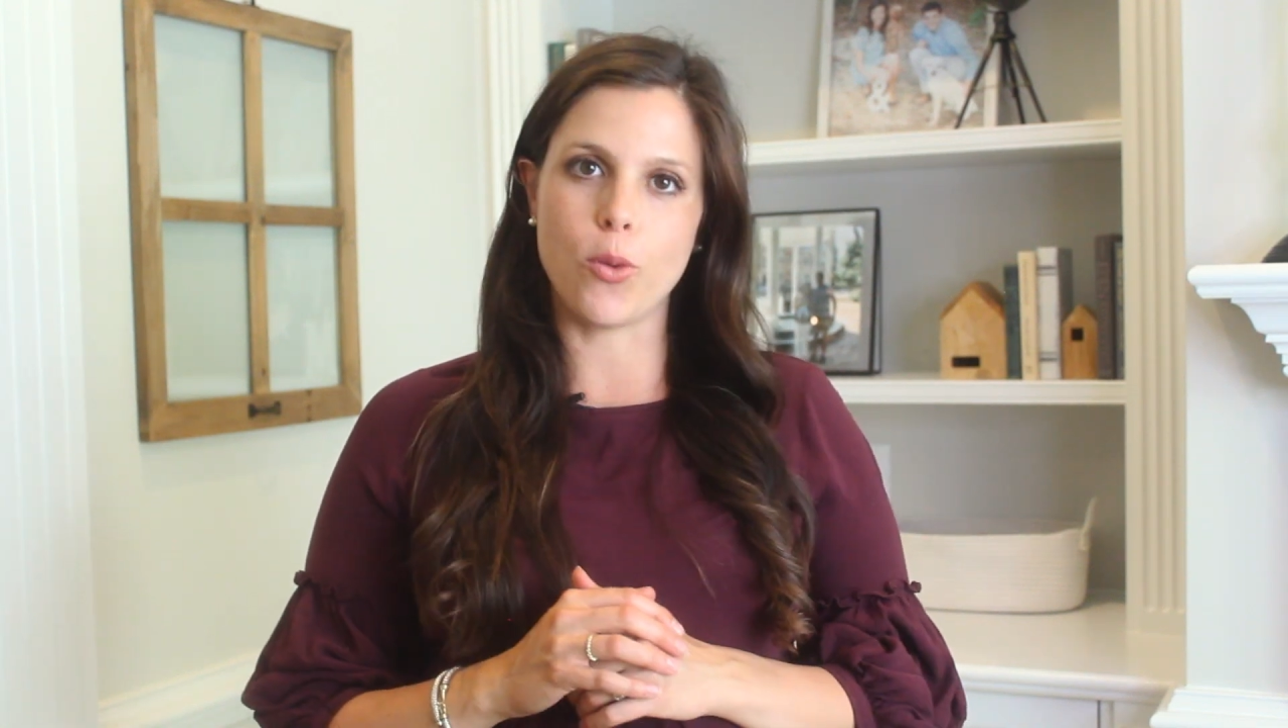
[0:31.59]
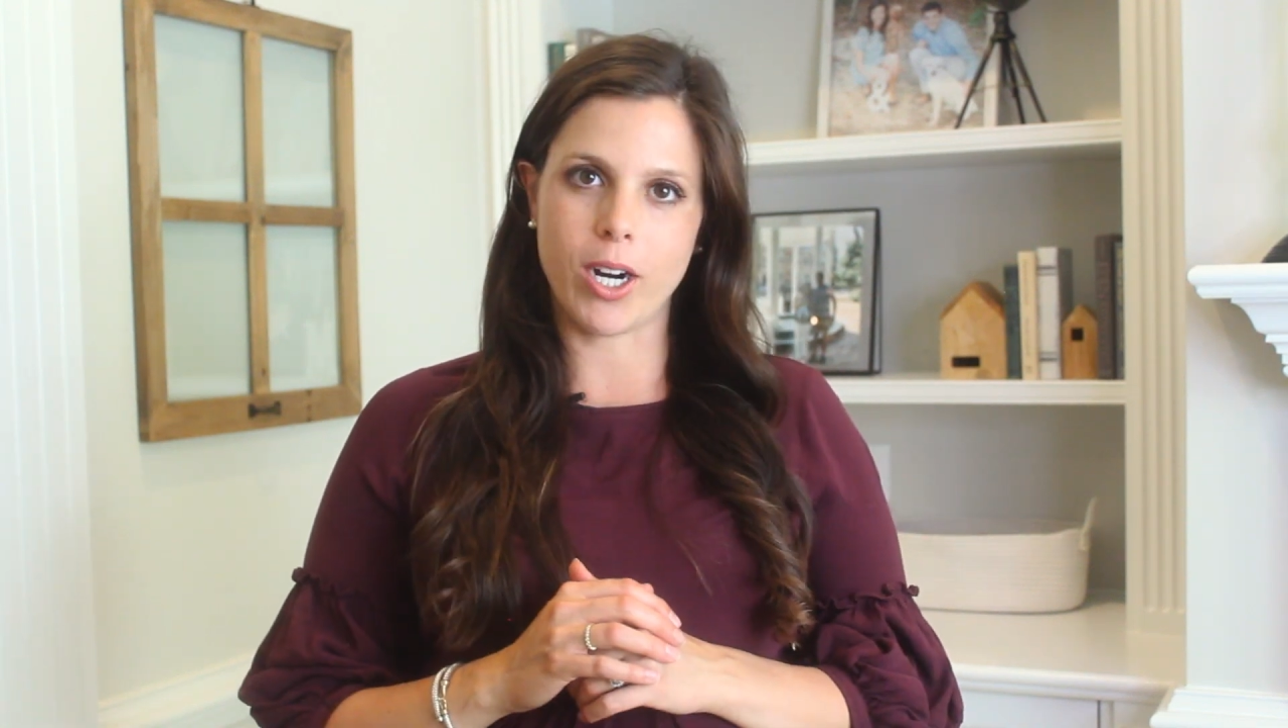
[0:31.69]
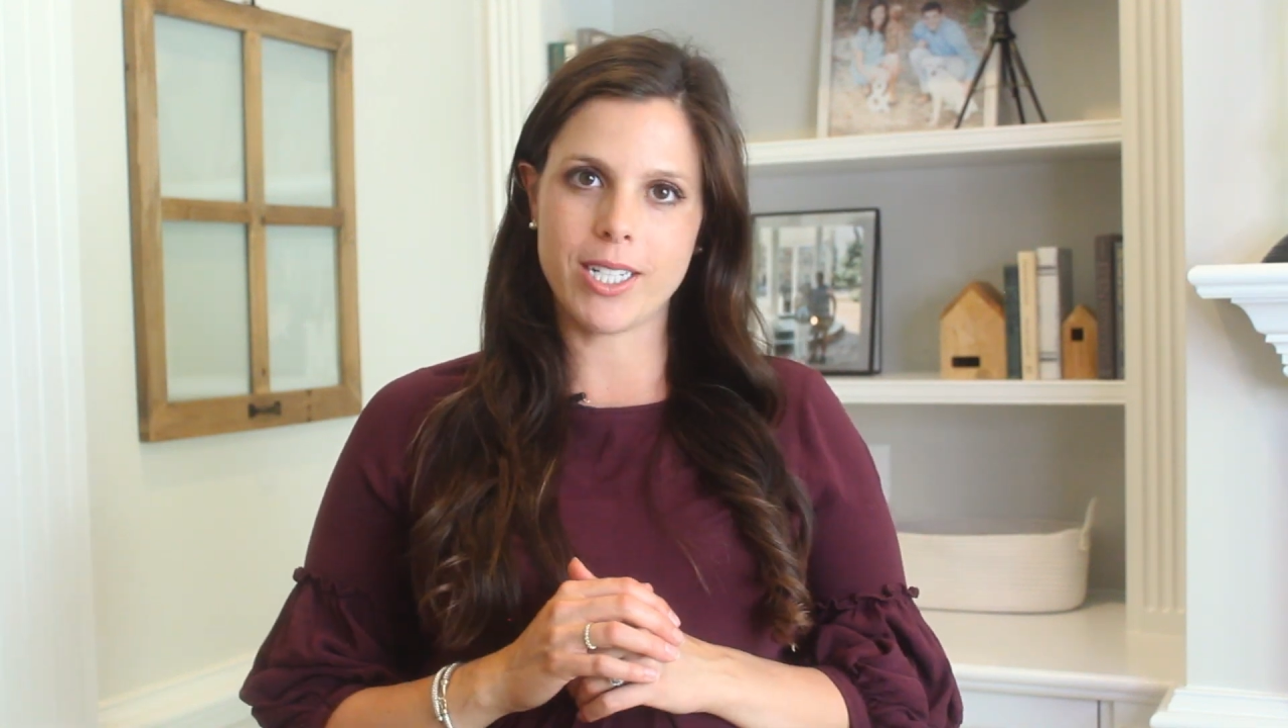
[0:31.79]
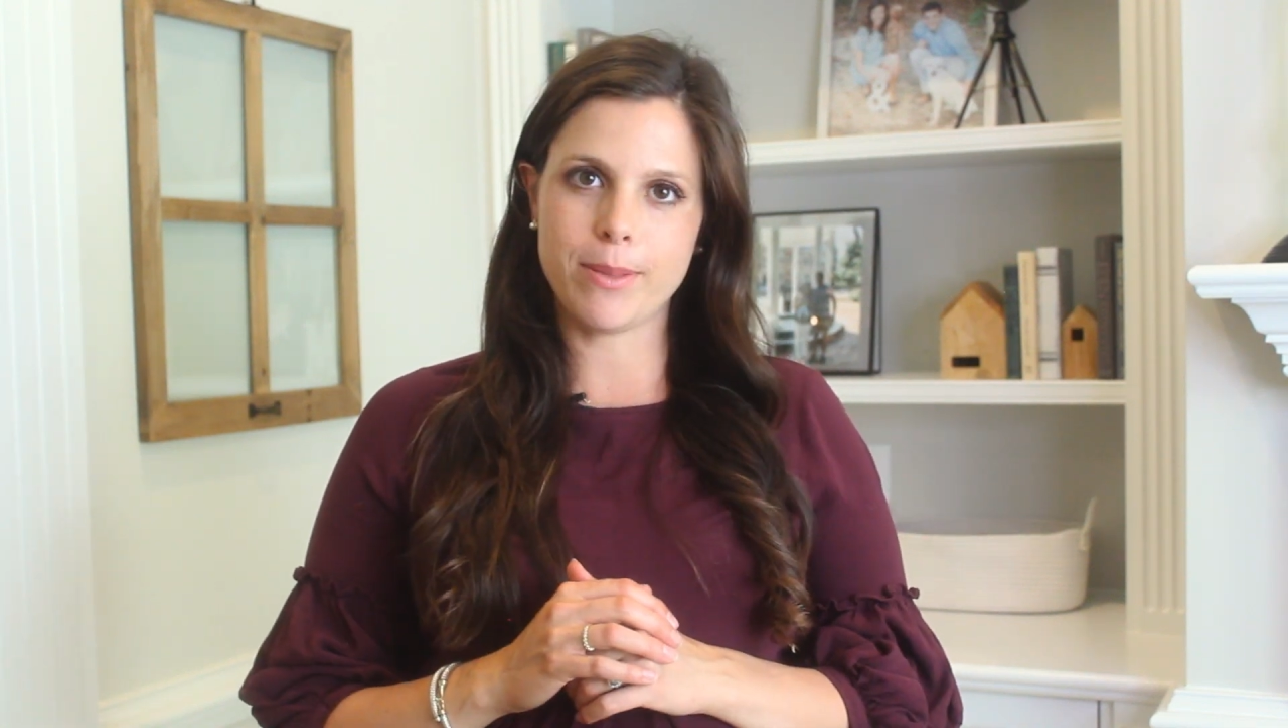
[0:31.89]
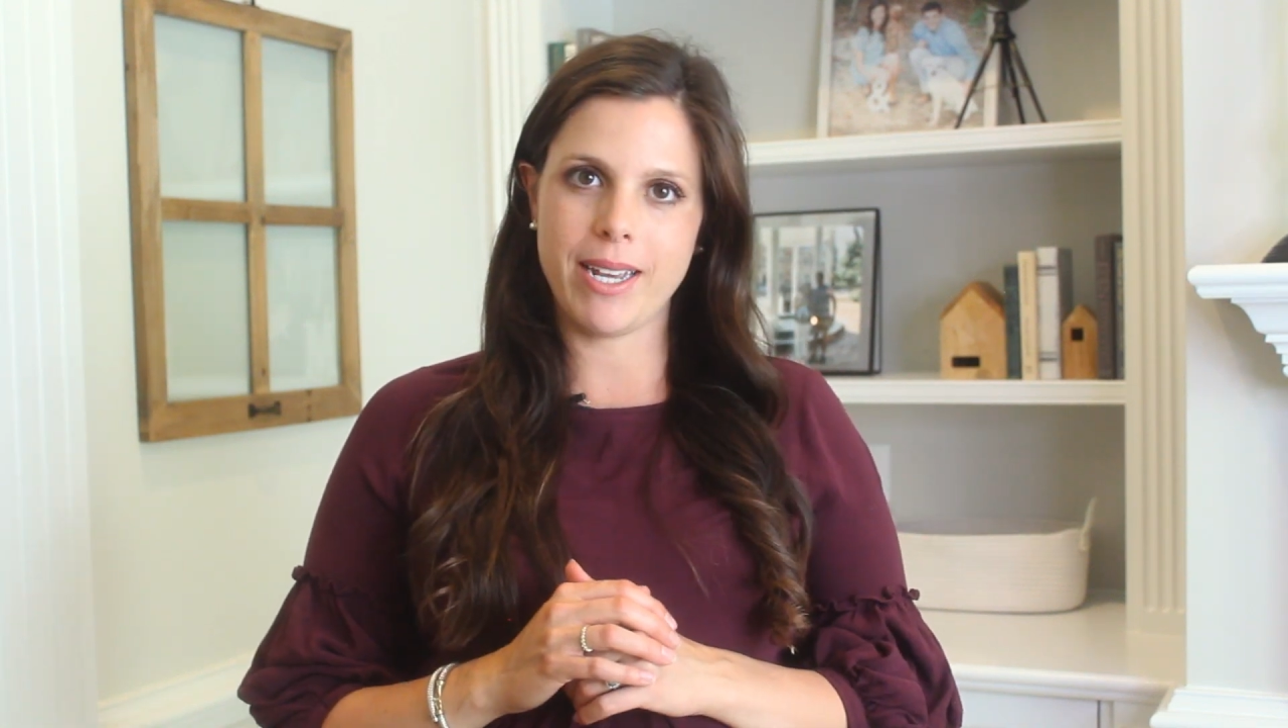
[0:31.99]

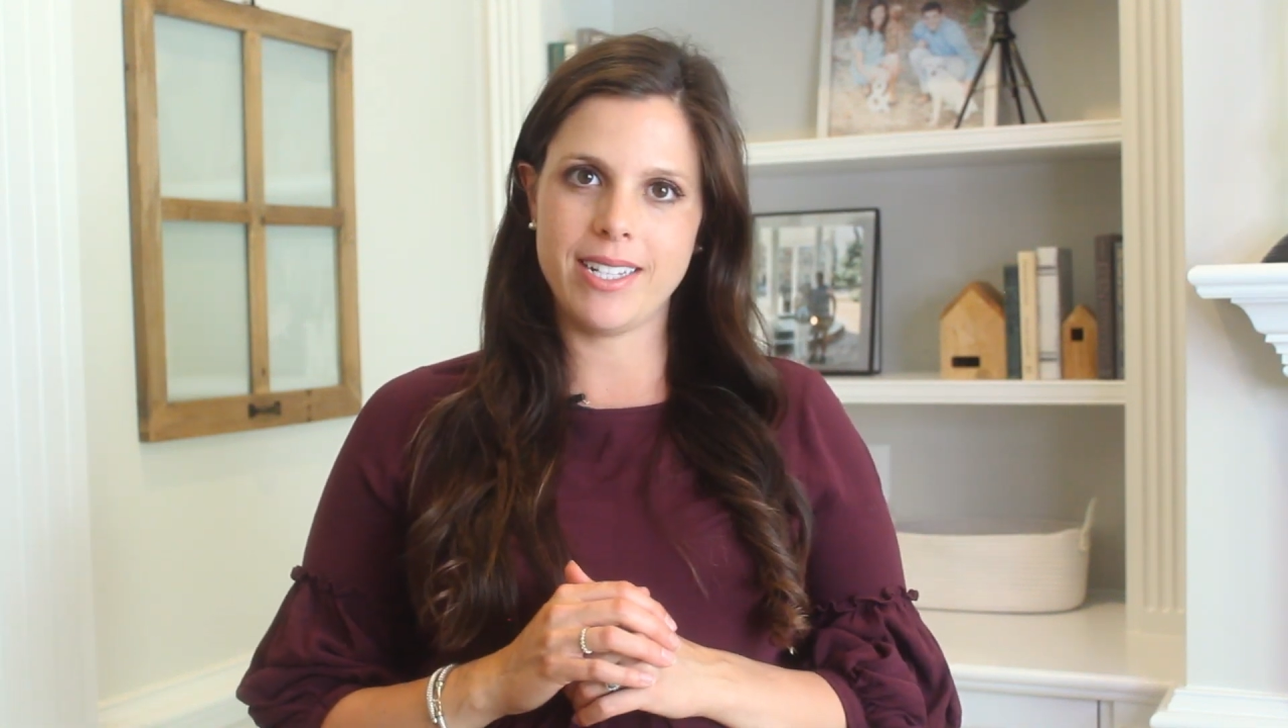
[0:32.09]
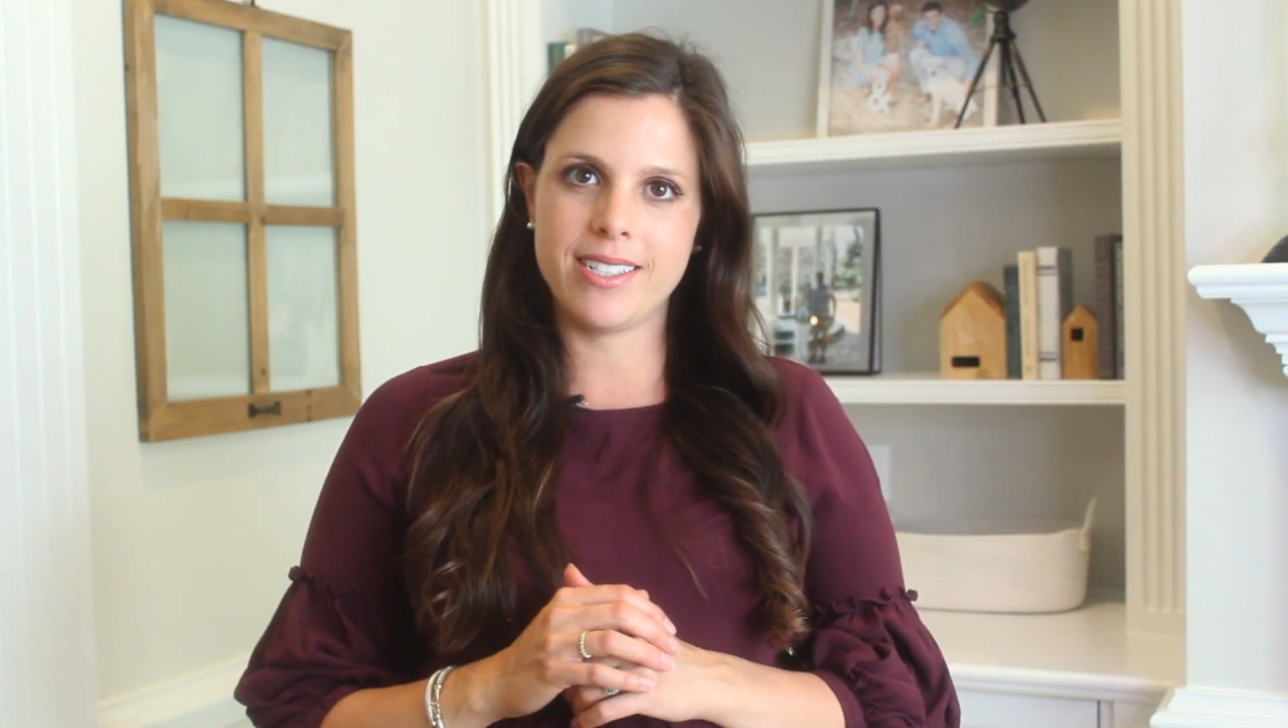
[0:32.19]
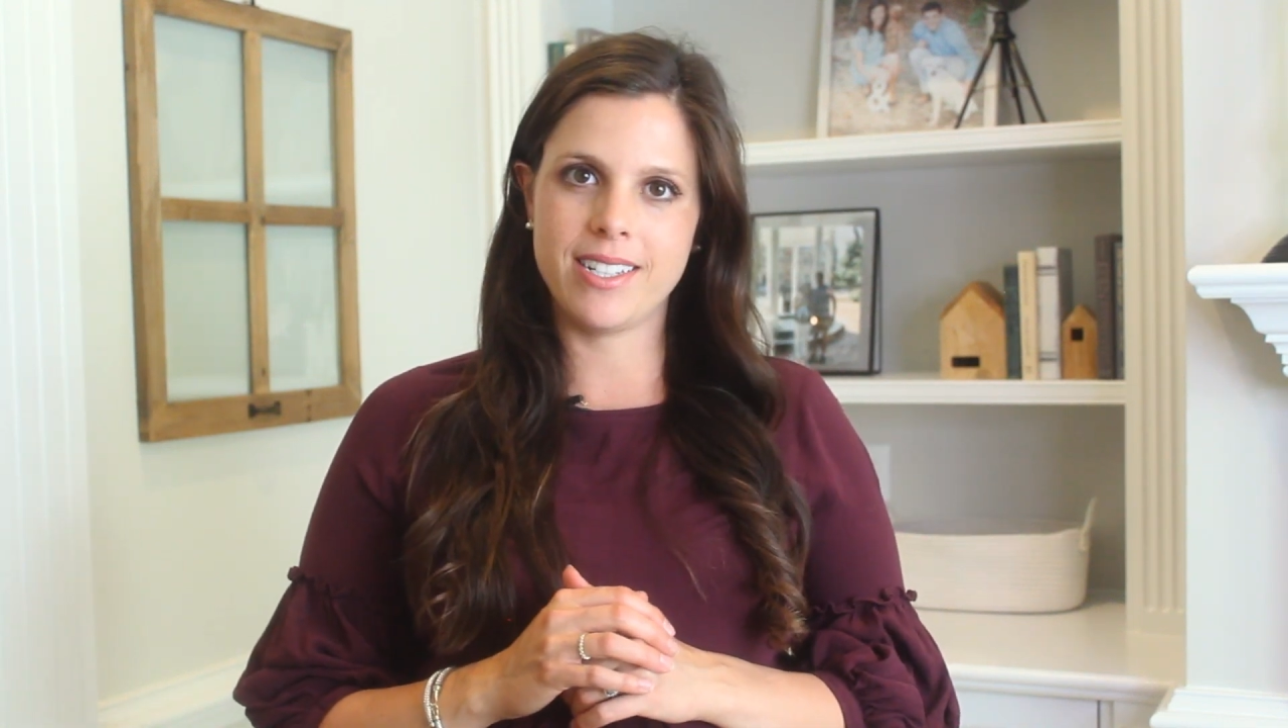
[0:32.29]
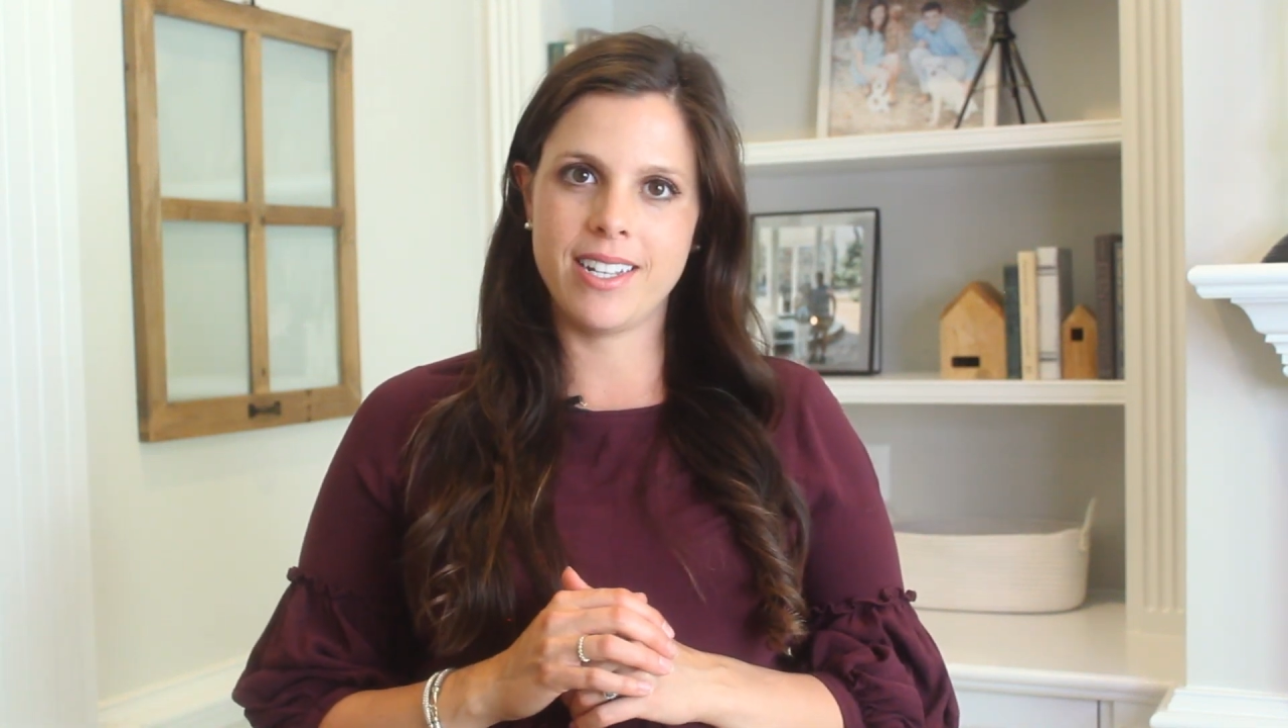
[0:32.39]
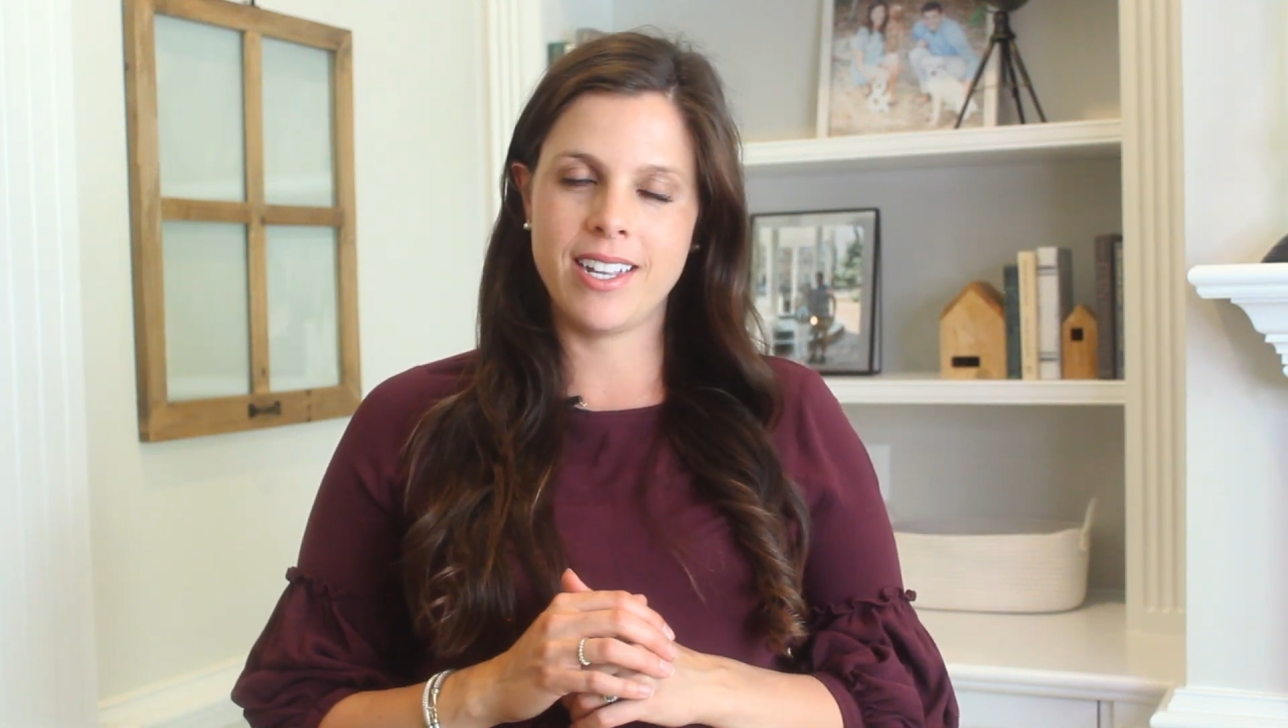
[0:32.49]
Workspace.